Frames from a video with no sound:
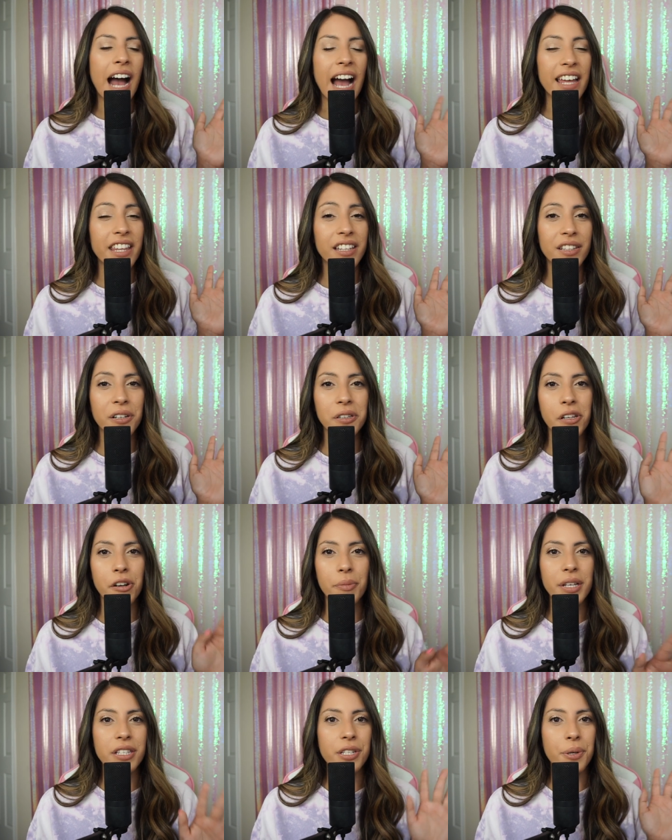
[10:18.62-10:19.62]
I think they're a little
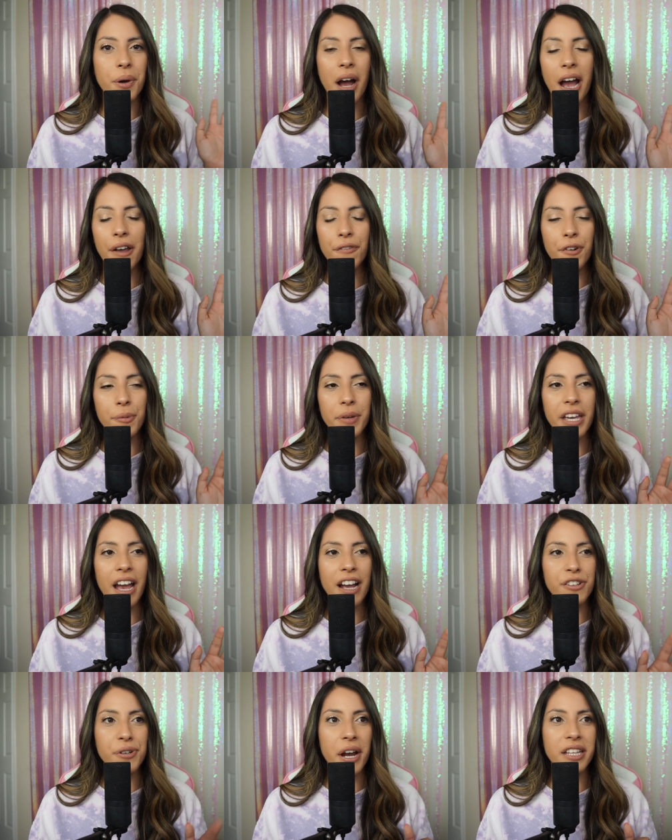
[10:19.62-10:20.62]
bit too high for me.
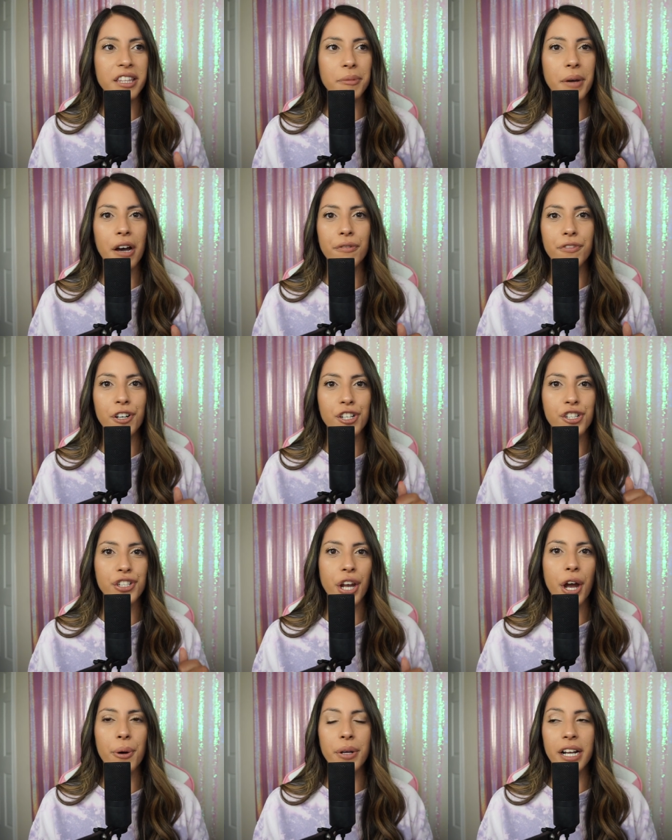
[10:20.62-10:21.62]
I tried them out for a
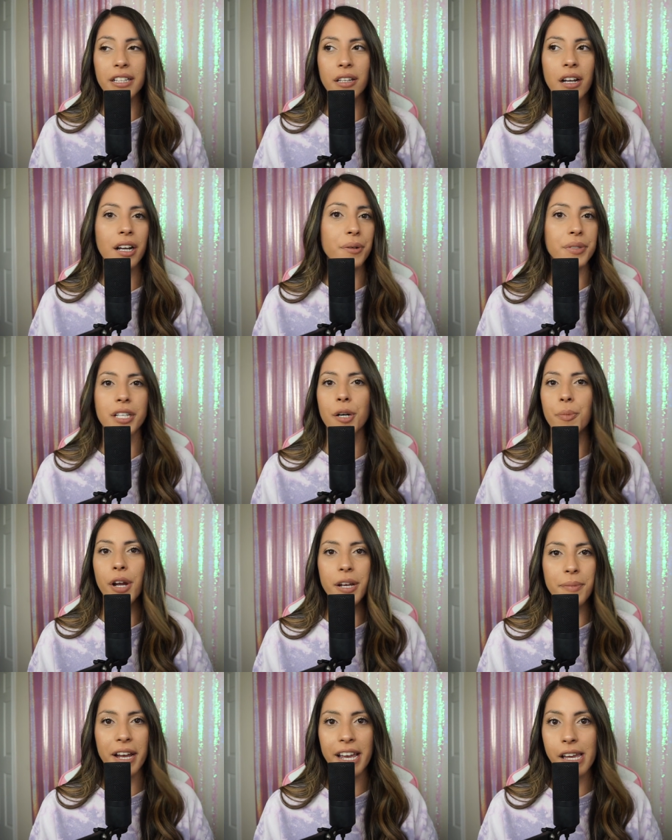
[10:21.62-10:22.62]
show and I thought I was going to
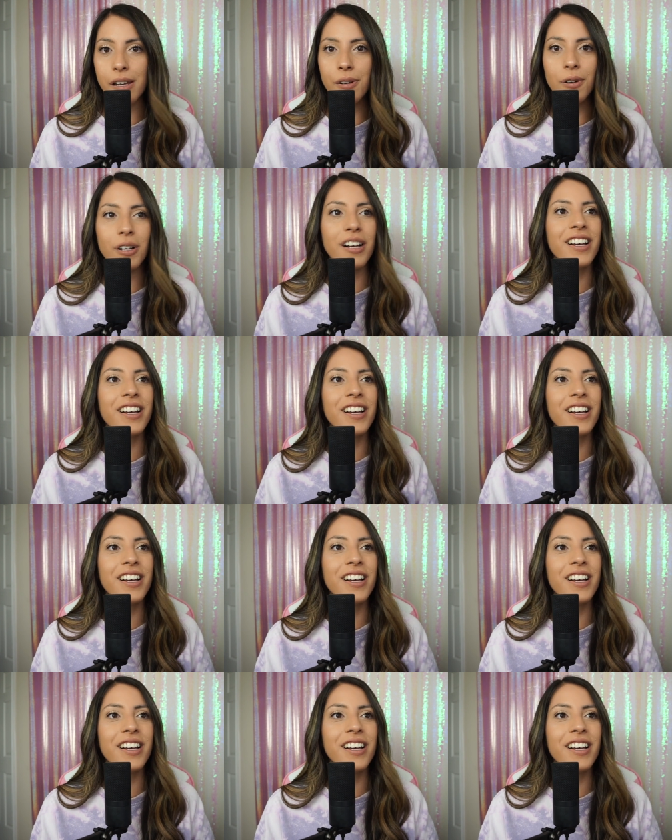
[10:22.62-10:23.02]
break my ankle.